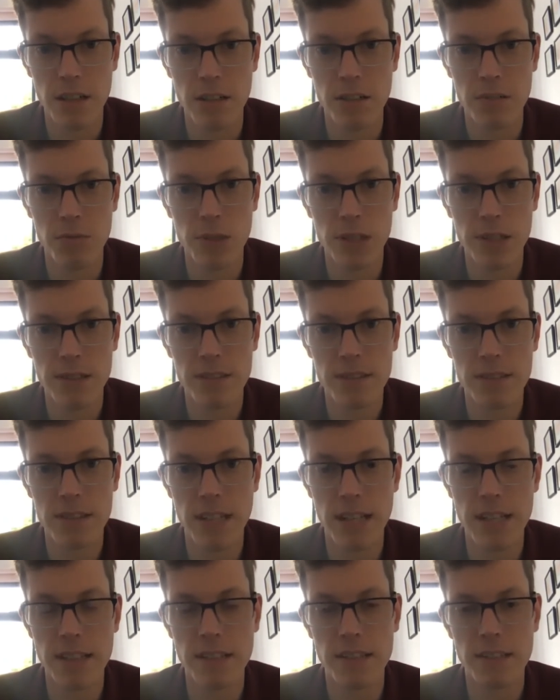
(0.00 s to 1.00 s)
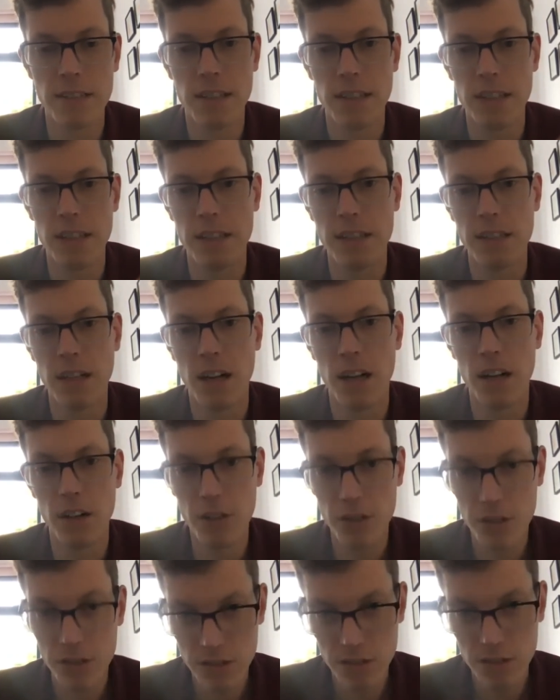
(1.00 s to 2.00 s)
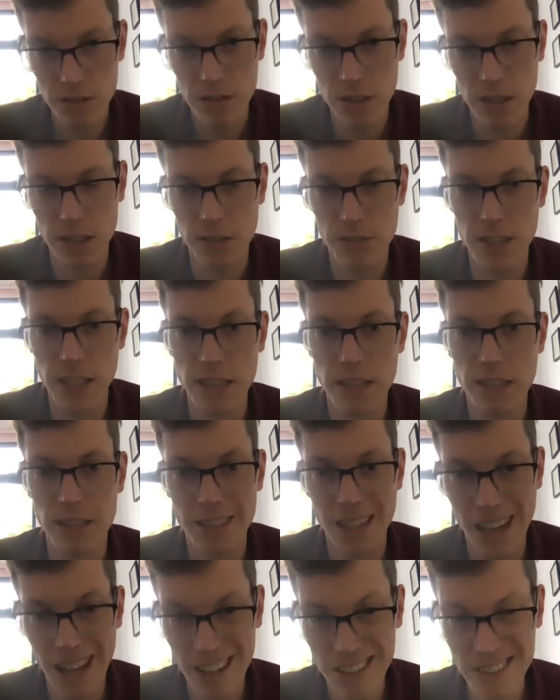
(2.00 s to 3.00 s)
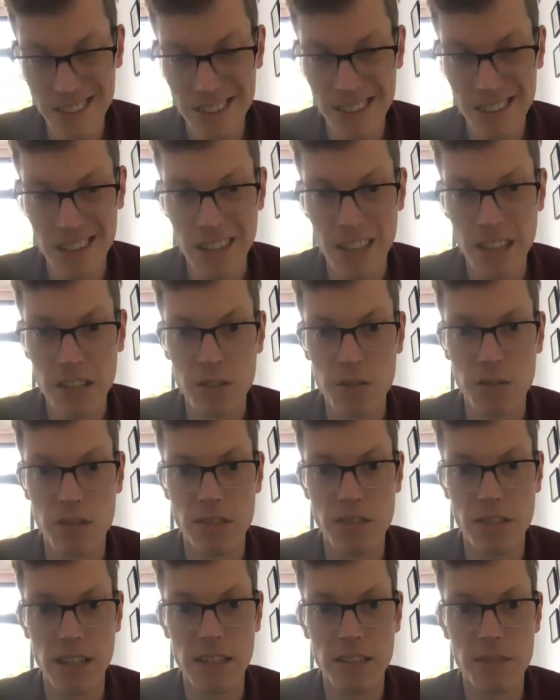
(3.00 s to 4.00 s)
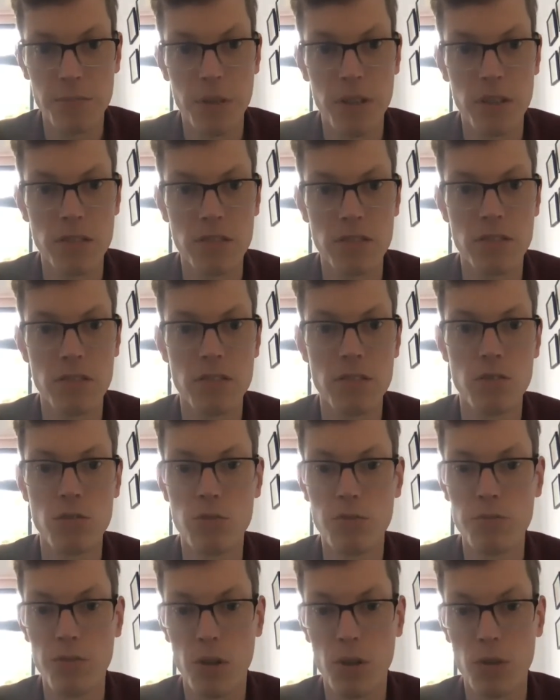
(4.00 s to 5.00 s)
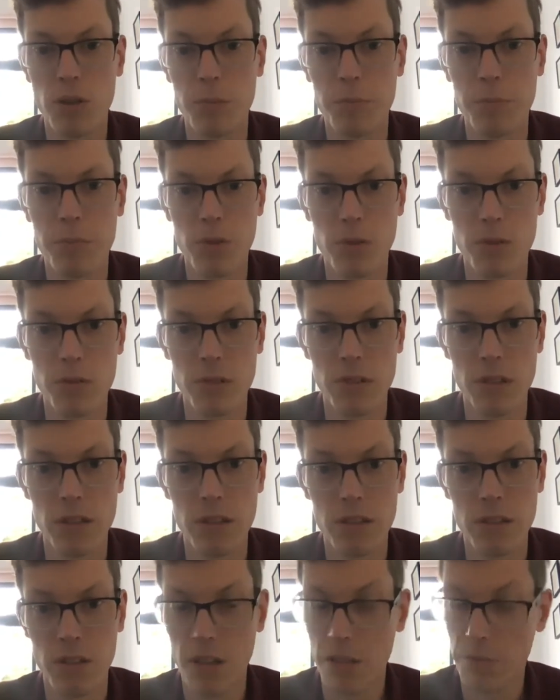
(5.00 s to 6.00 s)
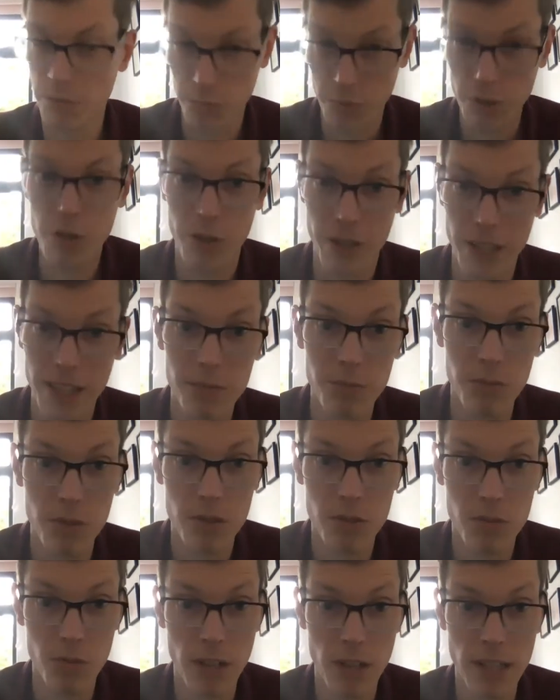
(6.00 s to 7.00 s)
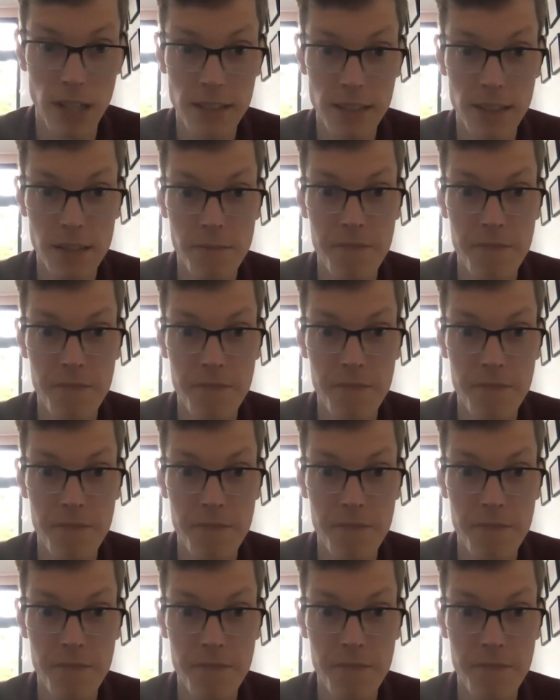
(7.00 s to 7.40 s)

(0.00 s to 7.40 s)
we'll send an alert and create a task to the salesperson to follow up on connect to LinkedIn.